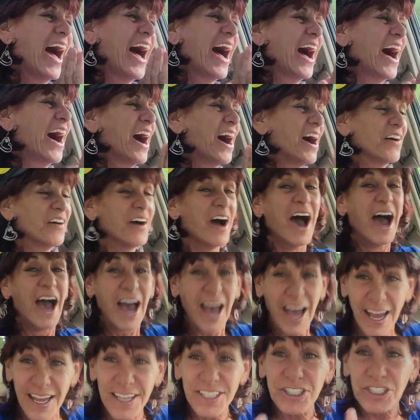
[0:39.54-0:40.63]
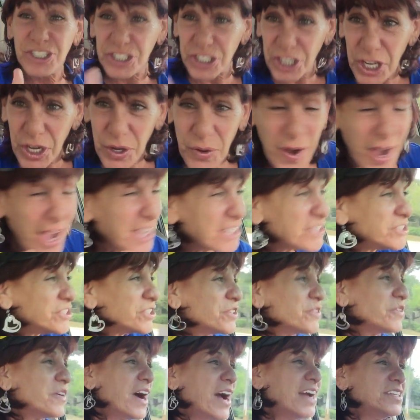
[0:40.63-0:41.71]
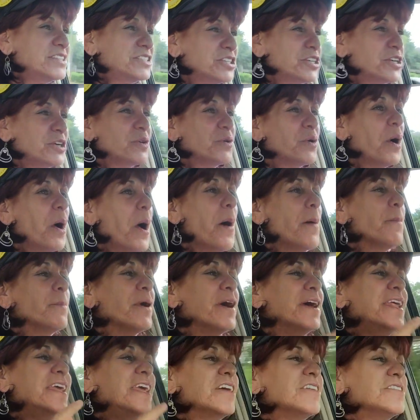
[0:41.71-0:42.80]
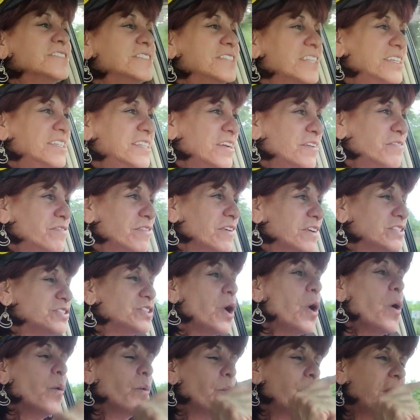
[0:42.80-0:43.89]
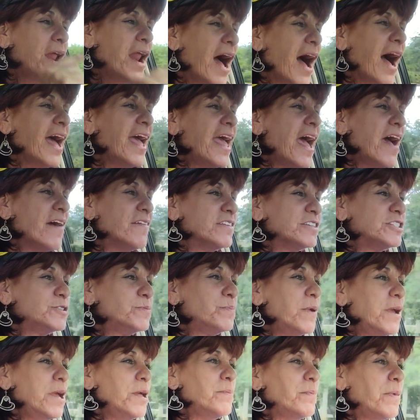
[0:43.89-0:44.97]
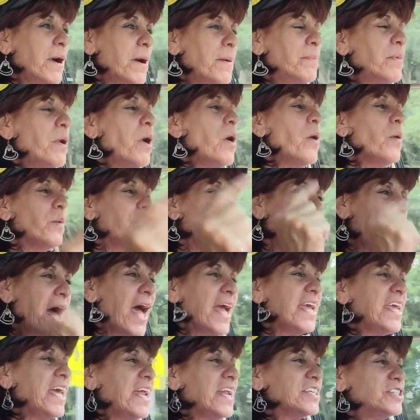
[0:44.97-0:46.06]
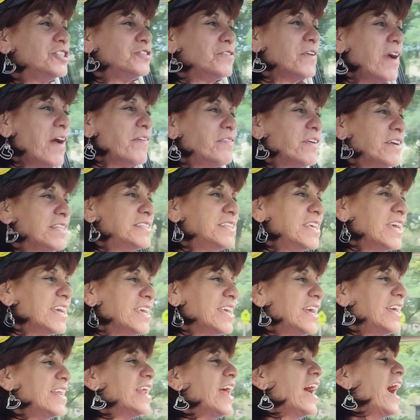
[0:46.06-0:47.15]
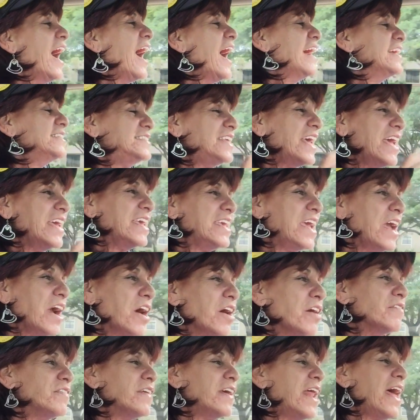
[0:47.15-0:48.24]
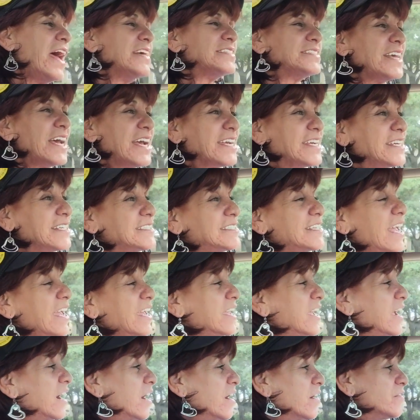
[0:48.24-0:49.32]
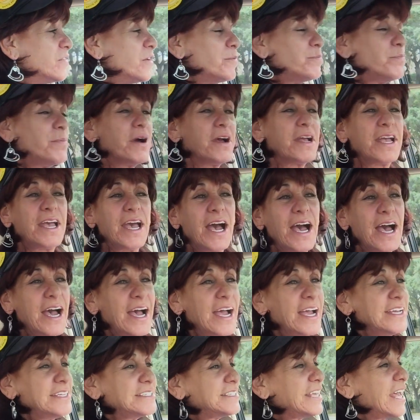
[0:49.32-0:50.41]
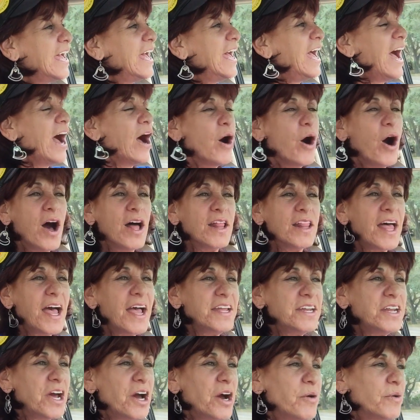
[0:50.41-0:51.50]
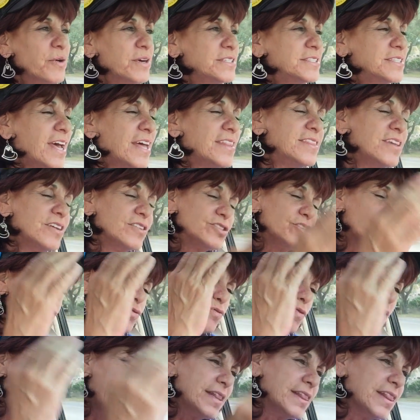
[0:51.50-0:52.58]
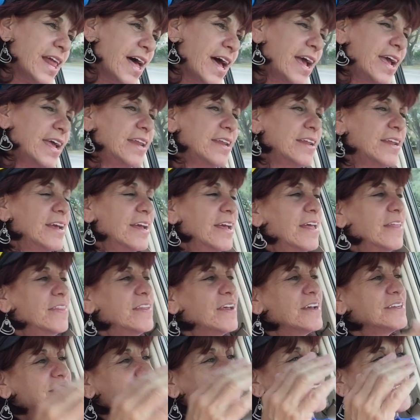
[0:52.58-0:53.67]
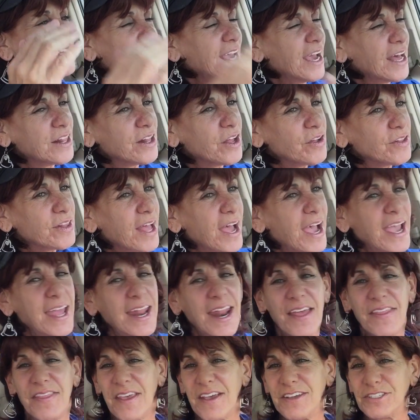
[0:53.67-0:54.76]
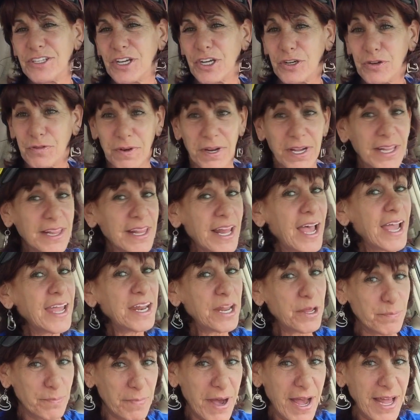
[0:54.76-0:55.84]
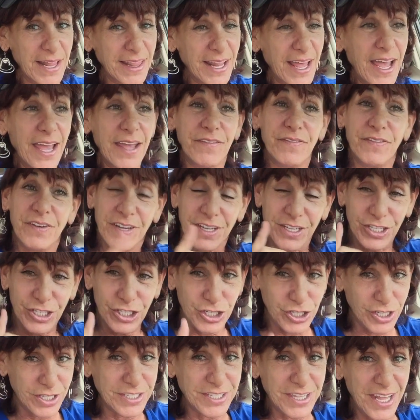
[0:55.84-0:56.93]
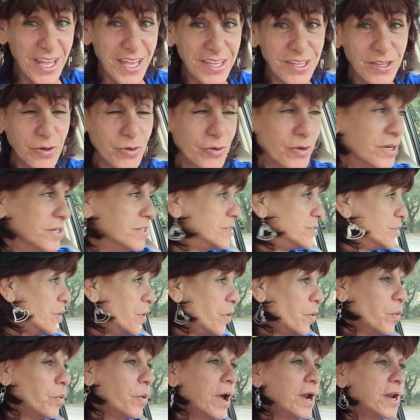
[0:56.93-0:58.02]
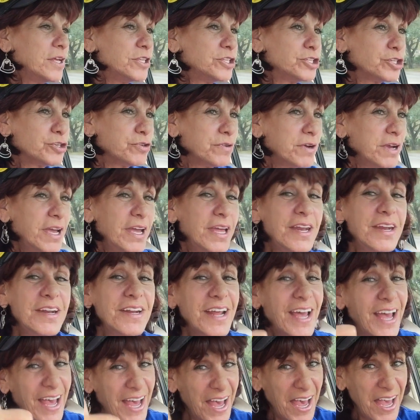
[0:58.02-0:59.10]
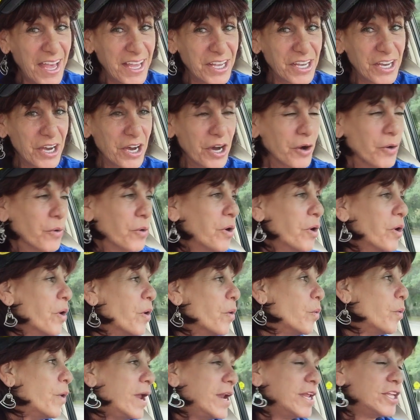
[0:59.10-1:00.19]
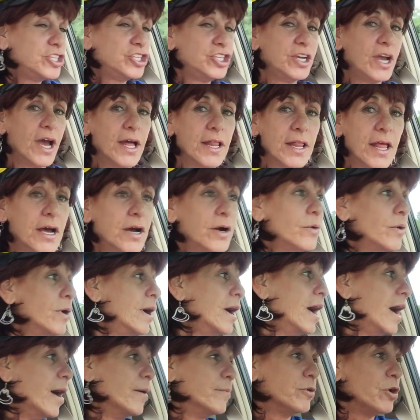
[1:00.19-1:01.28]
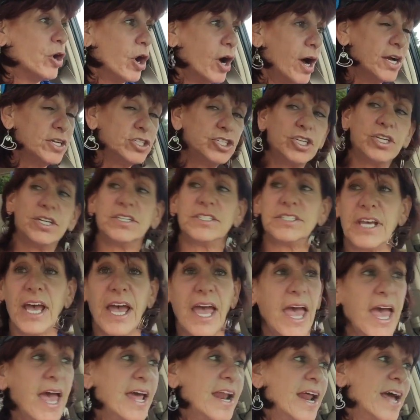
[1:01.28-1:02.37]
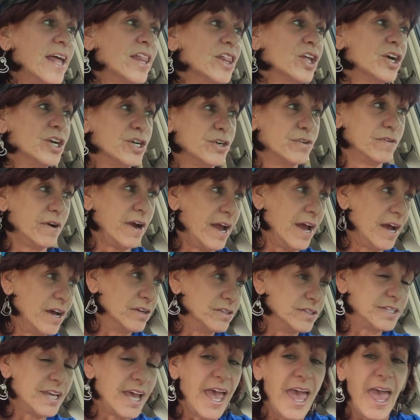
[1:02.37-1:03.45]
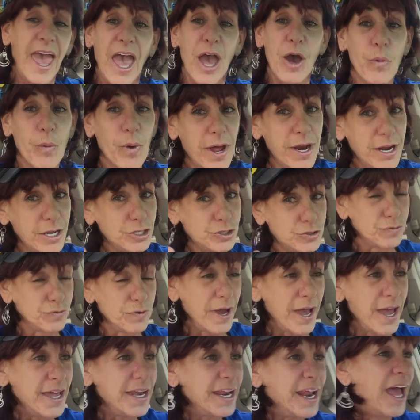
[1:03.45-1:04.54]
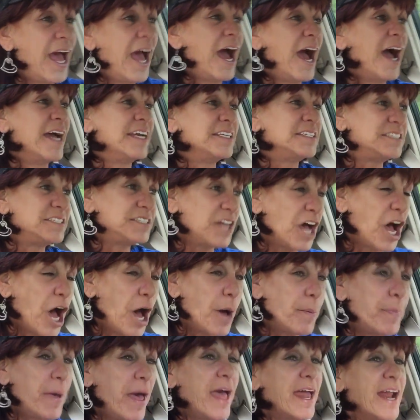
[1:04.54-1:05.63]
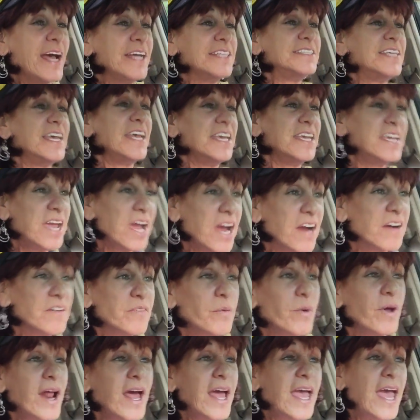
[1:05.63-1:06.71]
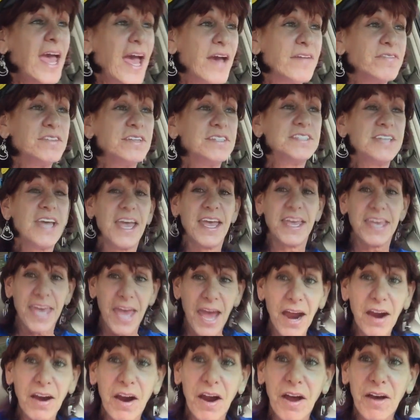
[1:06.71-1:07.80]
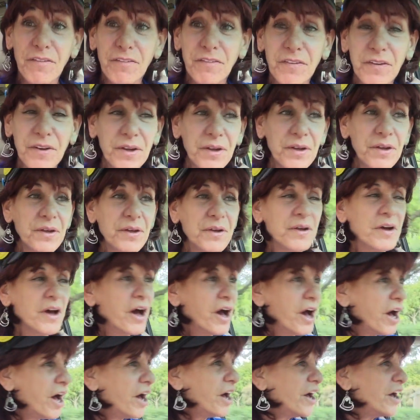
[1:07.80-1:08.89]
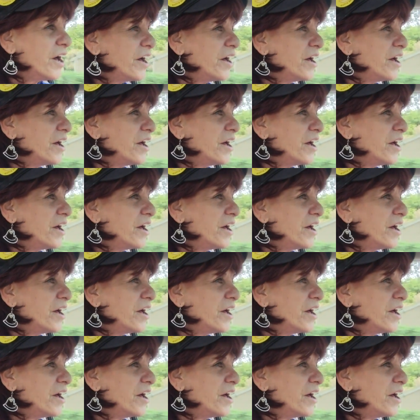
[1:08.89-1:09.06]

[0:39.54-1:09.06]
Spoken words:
Oh, I do. But here's the difference. When I have a speed bump, when I get a traffic ticket, I take care of it as I can take care of it. But guys, all I know is that there's a red light, there's a yellow light, and there's a green light in my life, just like yours. When it's green, I go. When it's yellow, I'm cautious and I look around. And when red, I stop and I take care of what I have to take care of. Huh?